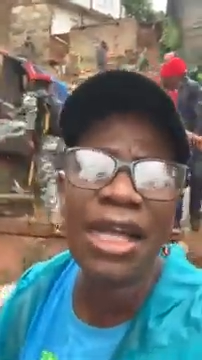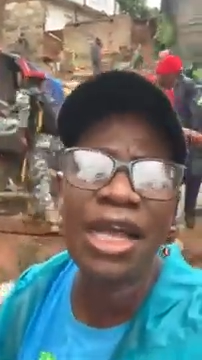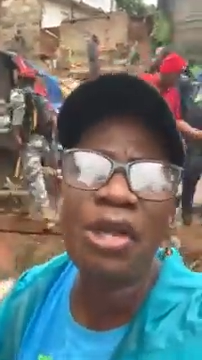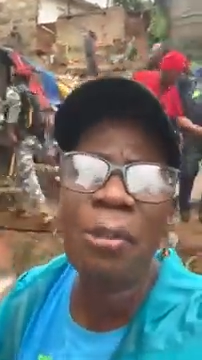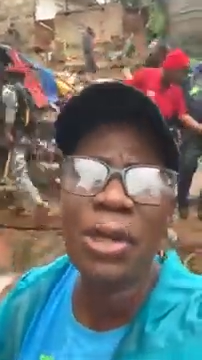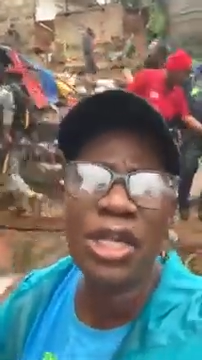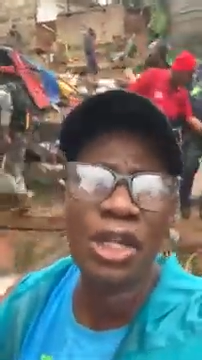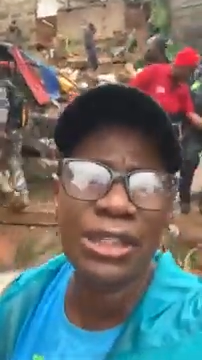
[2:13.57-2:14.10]
Let
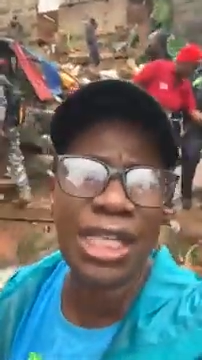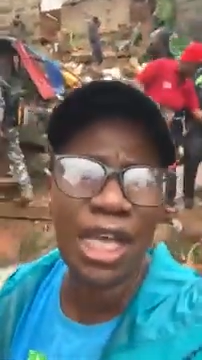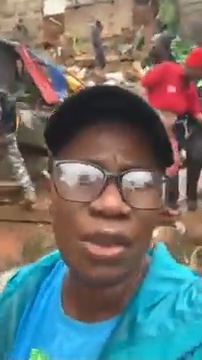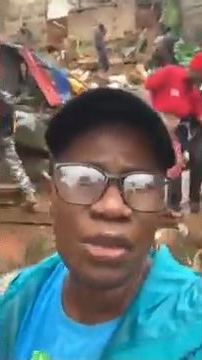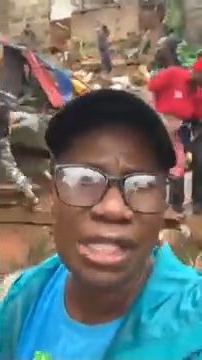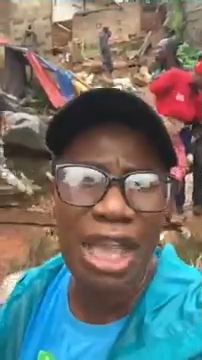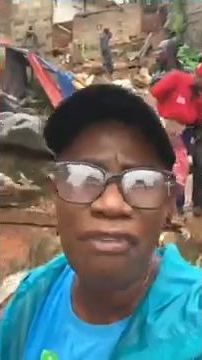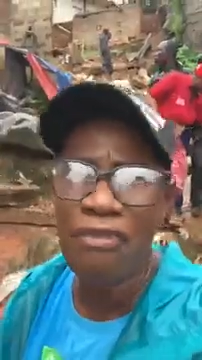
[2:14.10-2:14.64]
nobody not tell
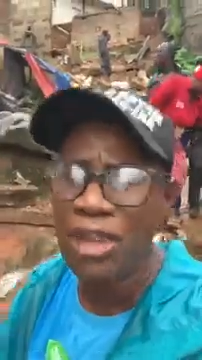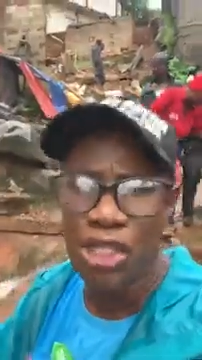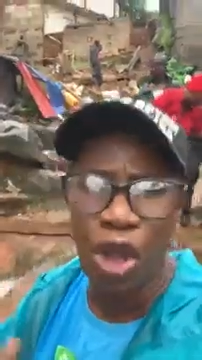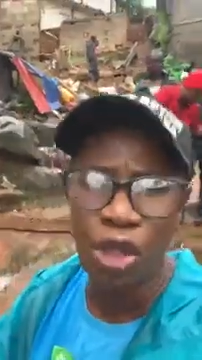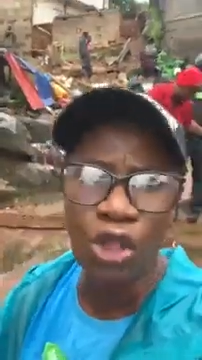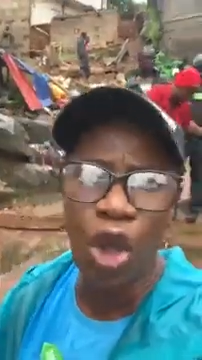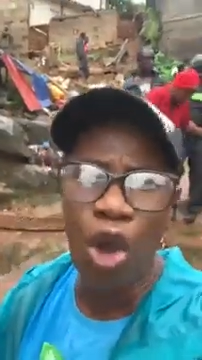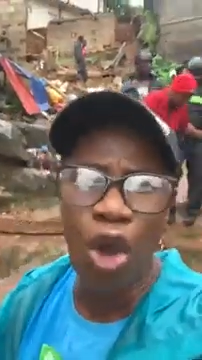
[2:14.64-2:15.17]
you, say, free
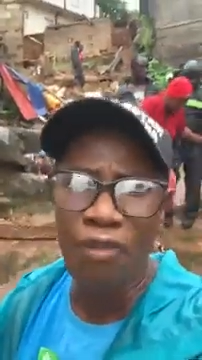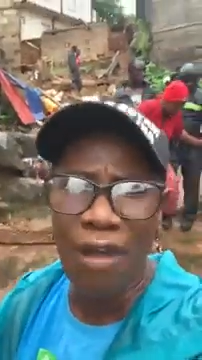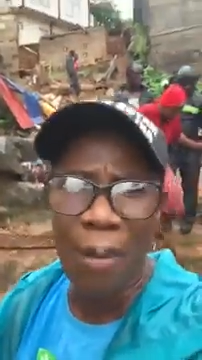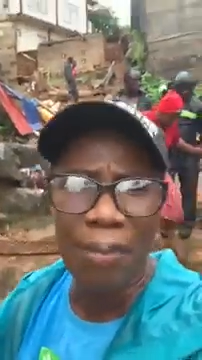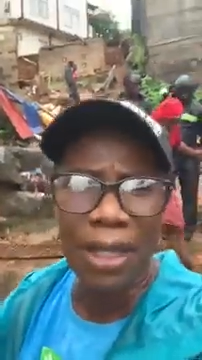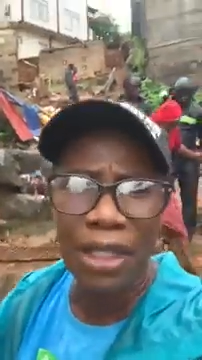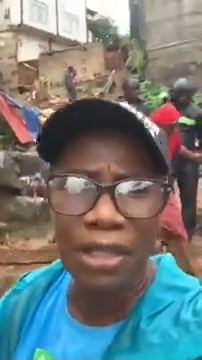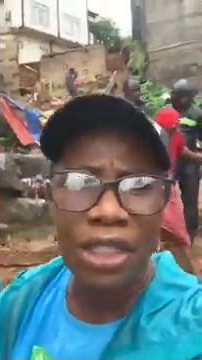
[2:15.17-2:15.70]
don't
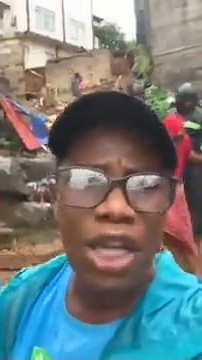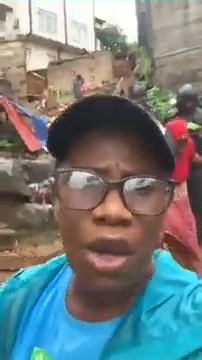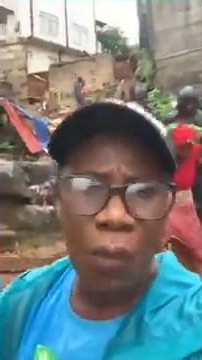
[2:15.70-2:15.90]
overbuild.